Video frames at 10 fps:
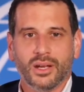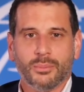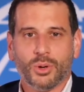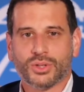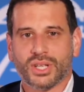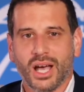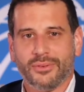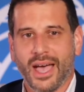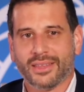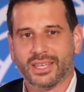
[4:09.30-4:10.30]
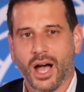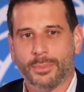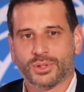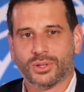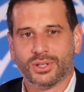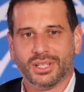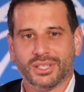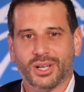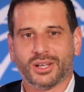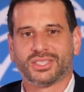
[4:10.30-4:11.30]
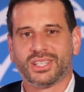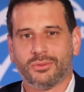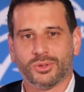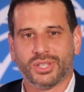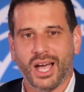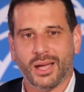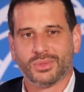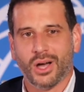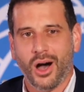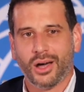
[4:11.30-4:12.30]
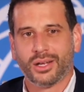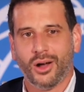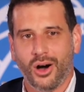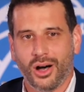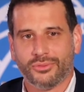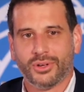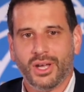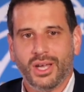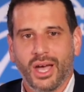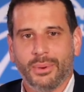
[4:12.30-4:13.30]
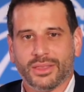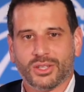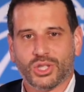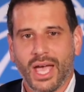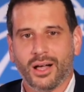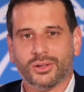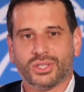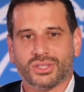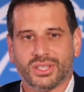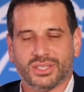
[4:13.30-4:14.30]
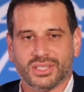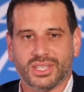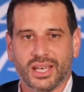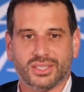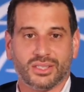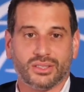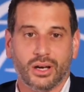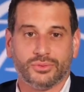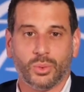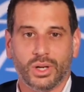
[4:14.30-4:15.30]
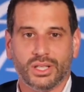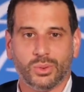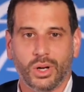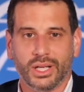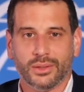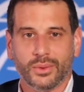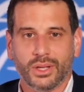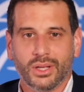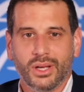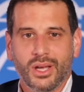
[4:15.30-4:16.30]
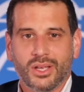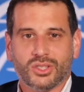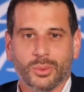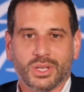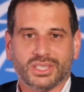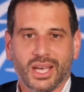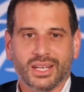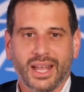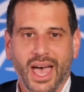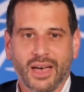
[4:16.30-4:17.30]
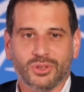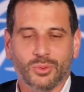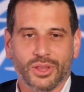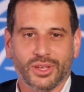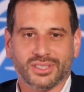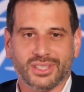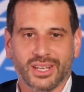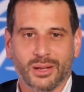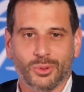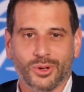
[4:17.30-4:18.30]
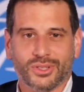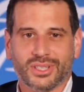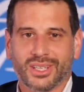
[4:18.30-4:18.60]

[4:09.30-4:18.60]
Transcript: Bruce and I have had the opportunity to talk several times on and off about the challenges and successes of 2020. So I'm excited to have you with us today, Bruce.